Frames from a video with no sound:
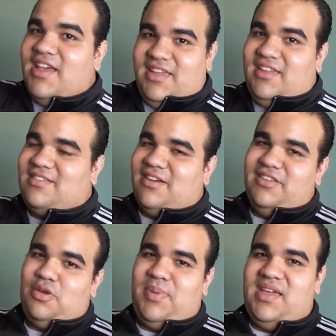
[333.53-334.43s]
he's
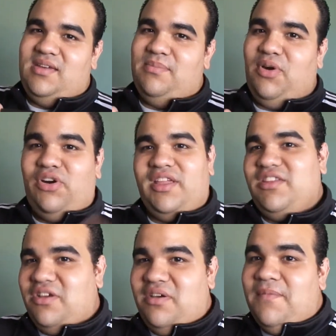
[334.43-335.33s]
going to pay him more than
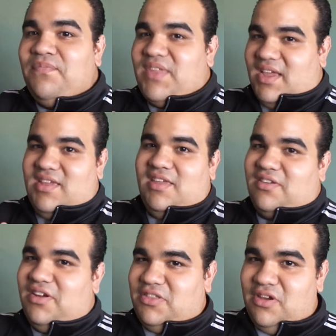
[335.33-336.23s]
you, and he's
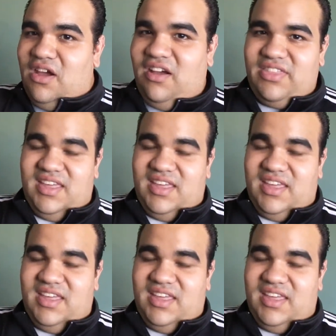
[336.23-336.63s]
going to go.